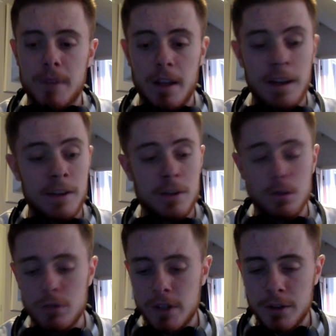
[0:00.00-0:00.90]
He's got
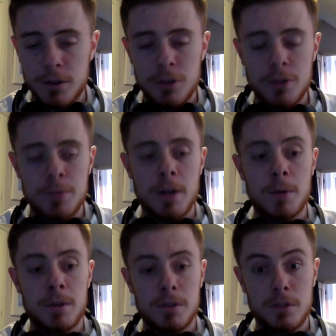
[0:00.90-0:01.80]
a really good YouTube
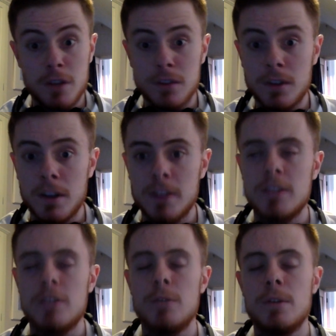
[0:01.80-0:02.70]
channel. He's just
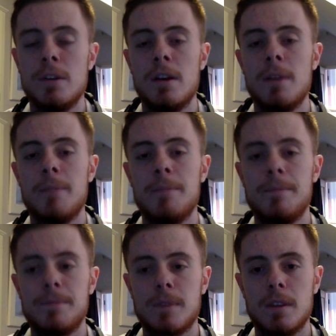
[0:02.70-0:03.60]
started doing
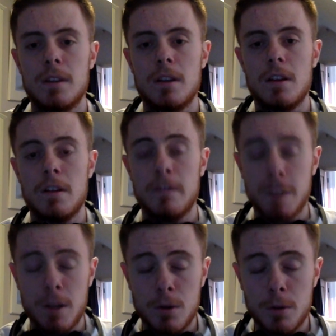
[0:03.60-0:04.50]

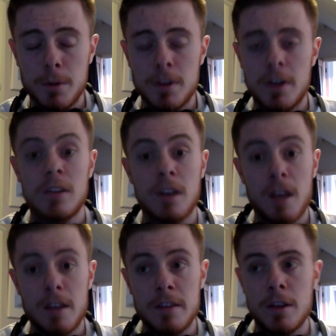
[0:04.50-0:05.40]
video commentaries and
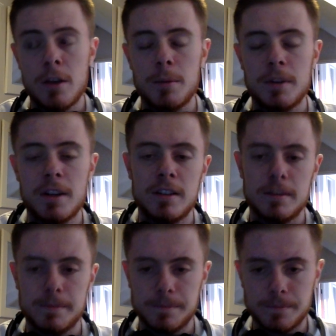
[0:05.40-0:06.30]
live video commentaries,
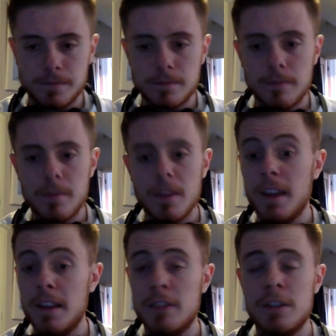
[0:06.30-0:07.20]

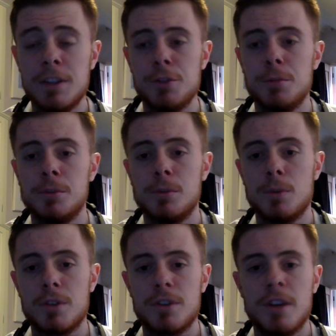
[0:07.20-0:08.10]
and they're really enjoyable to
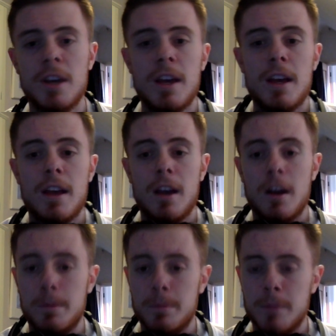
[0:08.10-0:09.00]
watch.
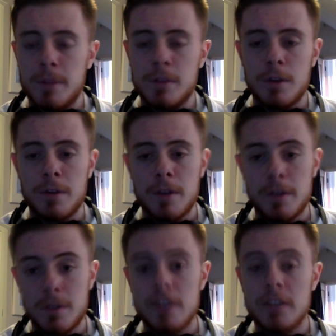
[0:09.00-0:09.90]
He's got a
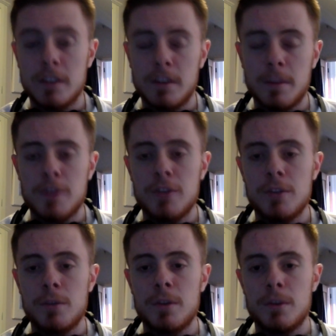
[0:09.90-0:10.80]
FIFA series, as I
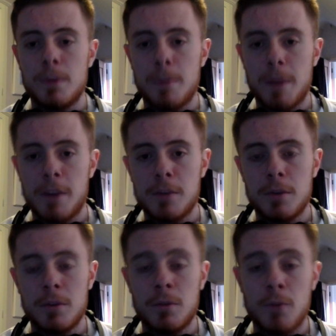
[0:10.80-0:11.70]
mentioned, where he's doing a manager
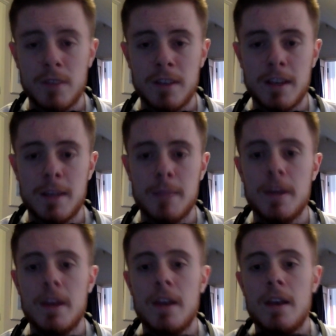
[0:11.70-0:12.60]
mode of West Ham.
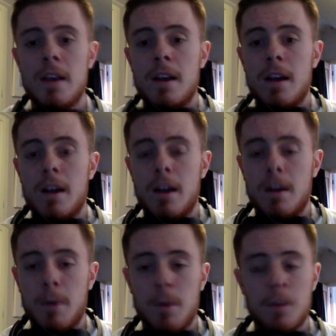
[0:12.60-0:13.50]

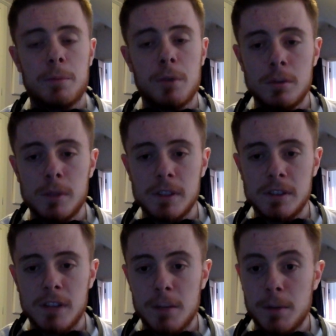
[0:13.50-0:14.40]
I won't spoil what he's
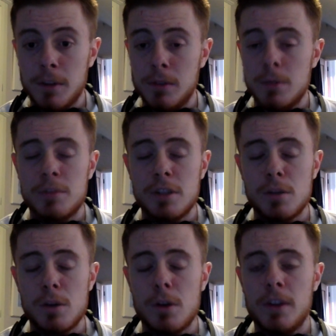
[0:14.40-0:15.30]
done, but he's doing pretty
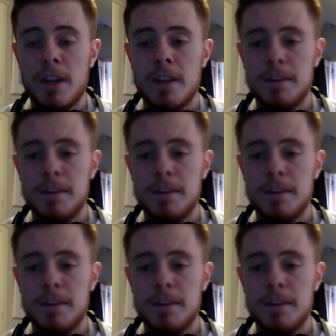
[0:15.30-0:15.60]
well on there.